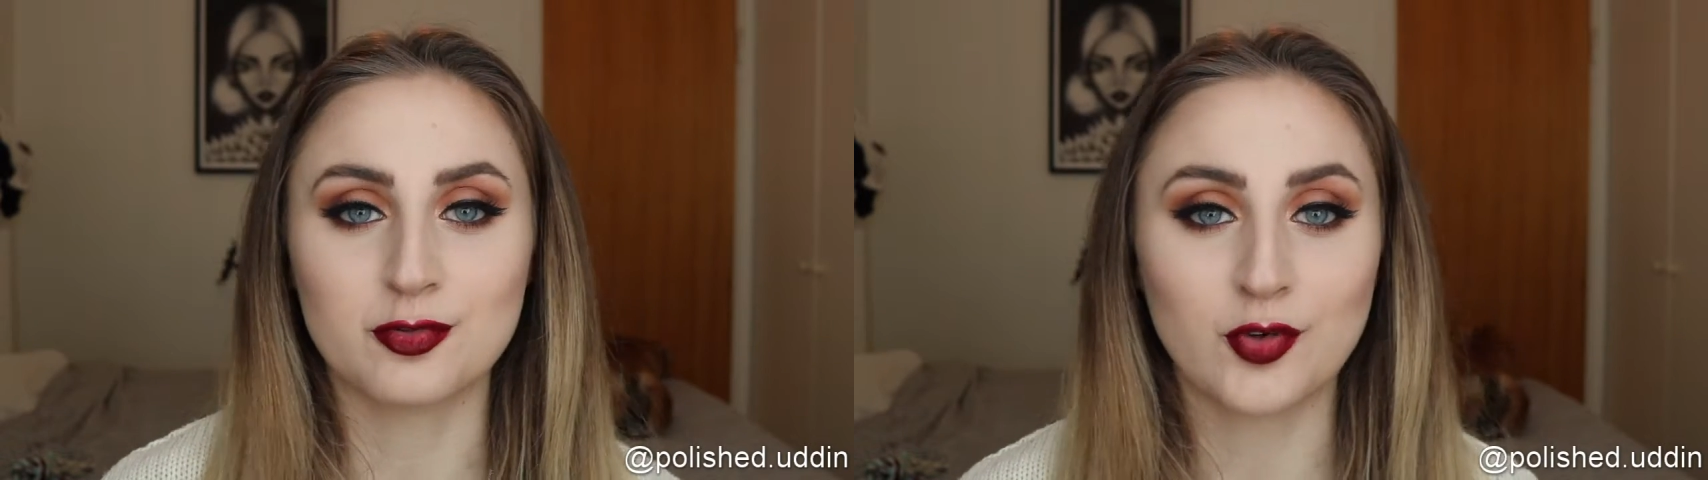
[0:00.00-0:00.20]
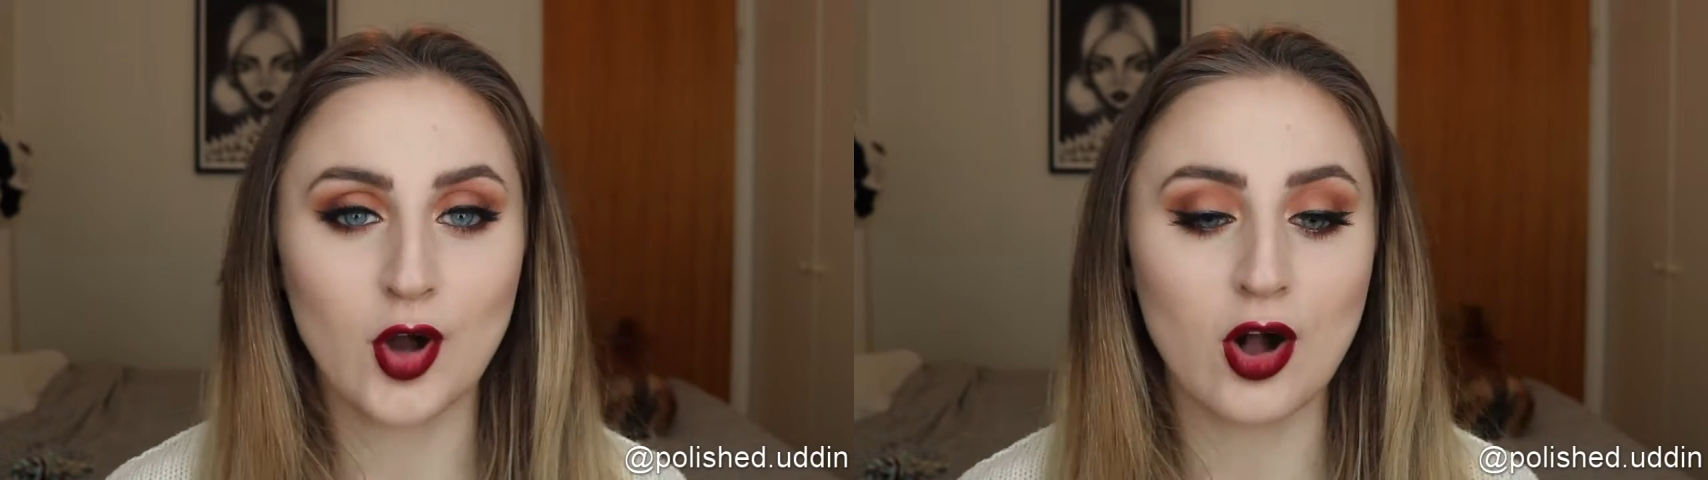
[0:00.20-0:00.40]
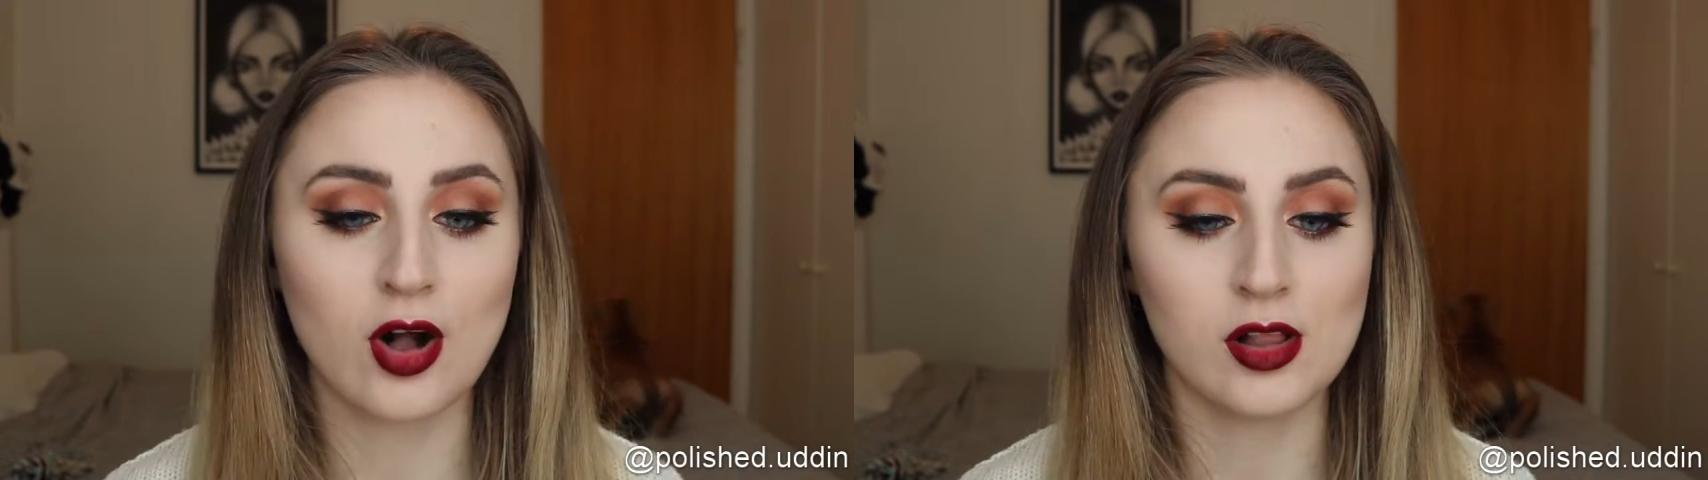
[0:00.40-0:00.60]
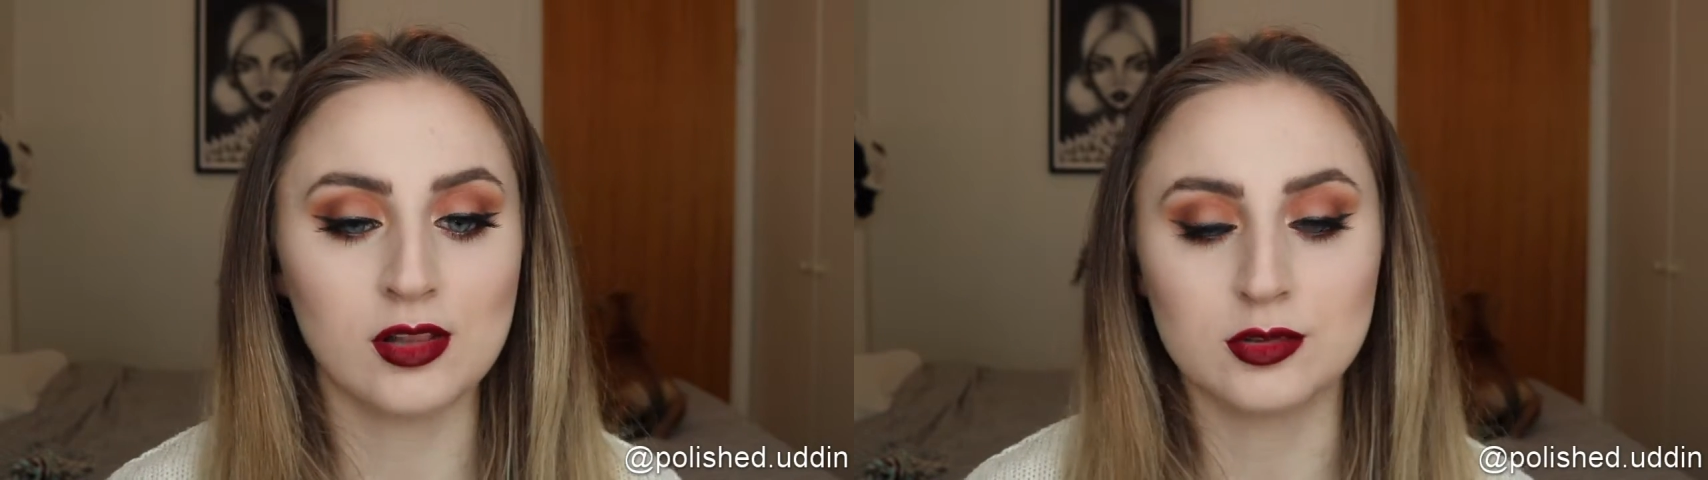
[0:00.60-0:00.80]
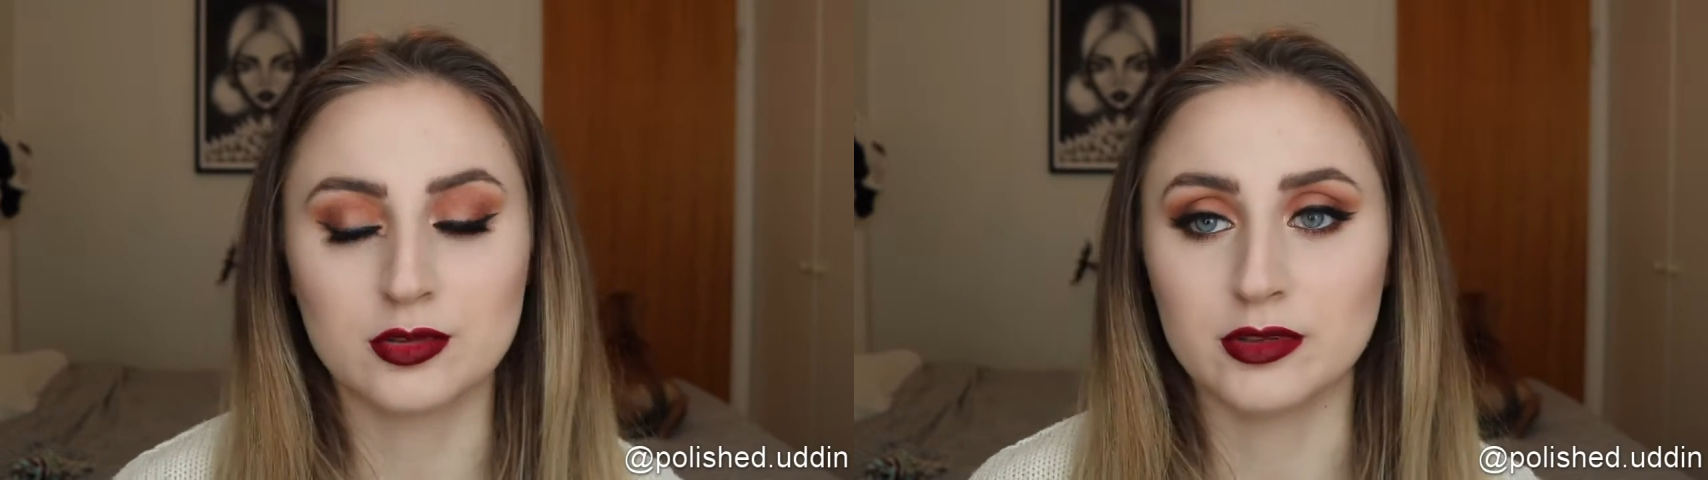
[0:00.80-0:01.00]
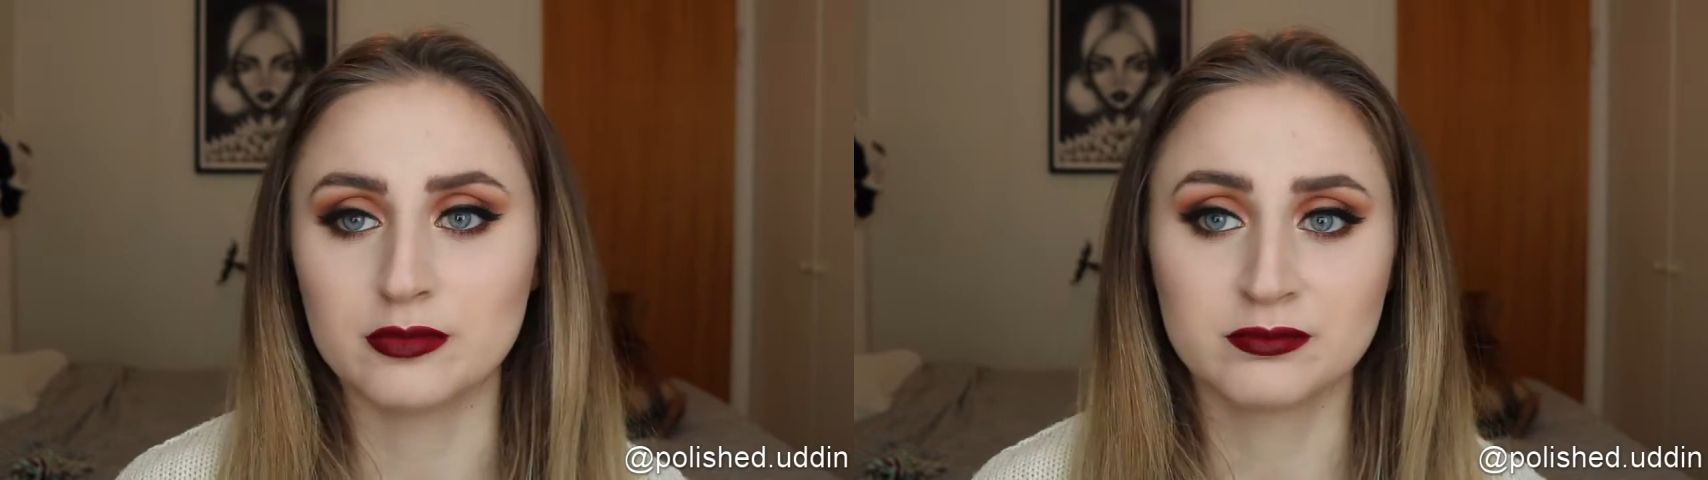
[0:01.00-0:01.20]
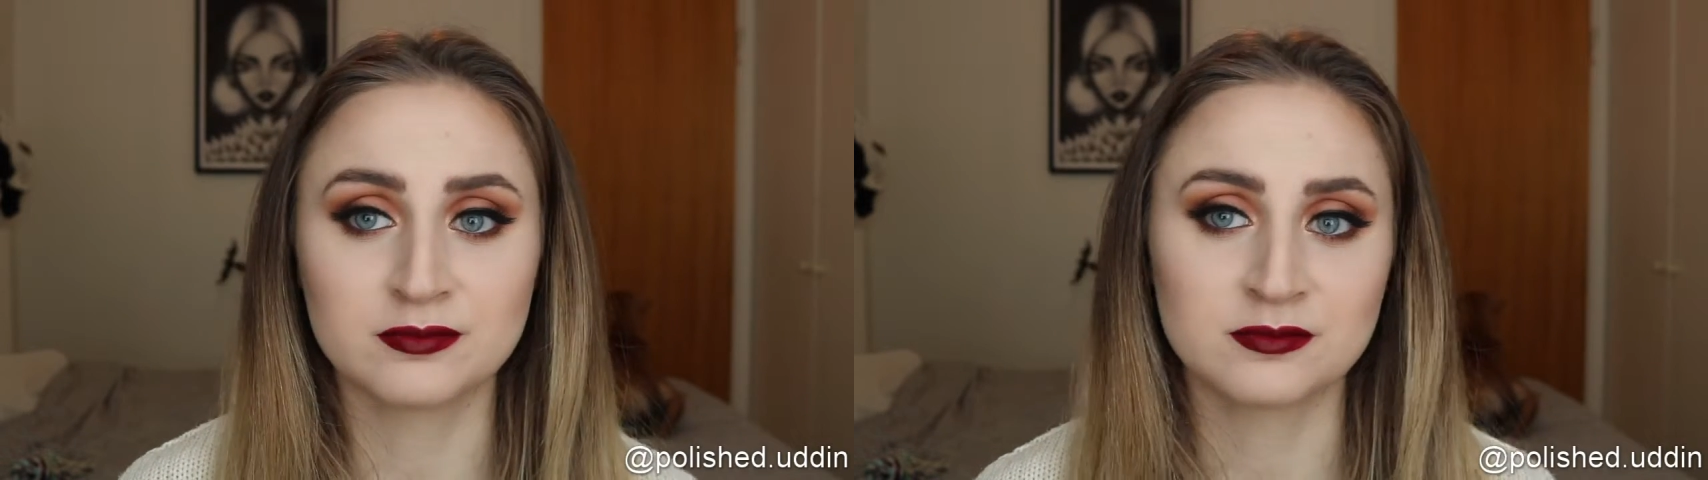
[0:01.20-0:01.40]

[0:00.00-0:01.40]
fall or